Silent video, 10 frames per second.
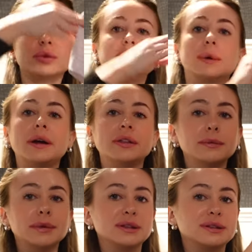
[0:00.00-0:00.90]
forward to wearing
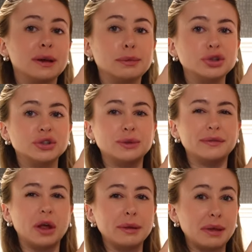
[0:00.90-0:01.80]
them in the summer just
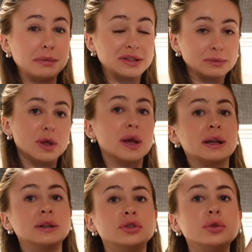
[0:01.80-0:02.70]
with like maybe some
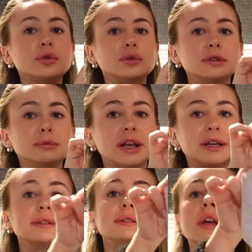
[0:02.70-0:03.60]
cycling shorts or some
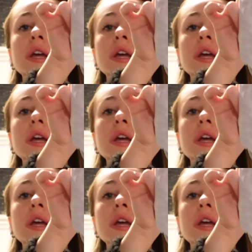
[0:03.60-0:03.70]
leggings